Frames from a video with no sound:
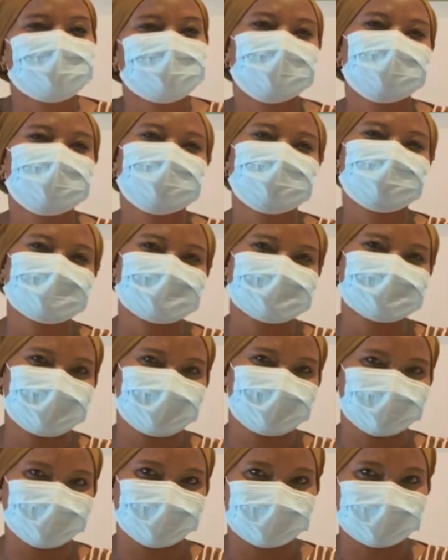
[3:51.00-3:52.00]
of the
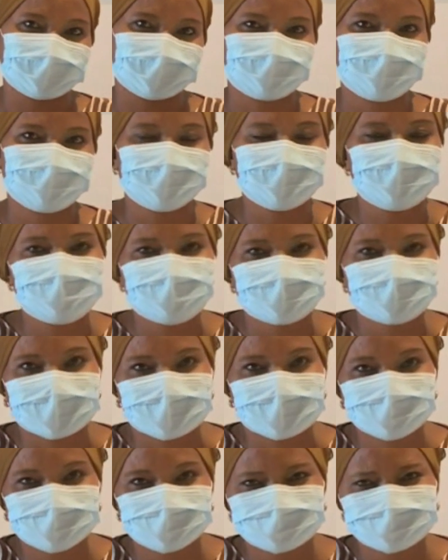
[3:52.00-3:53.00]
conversations that we need to have.
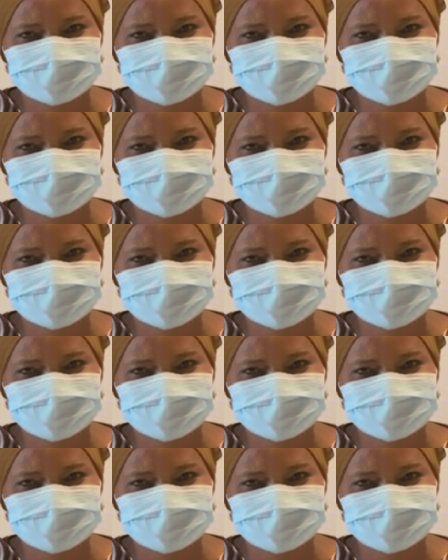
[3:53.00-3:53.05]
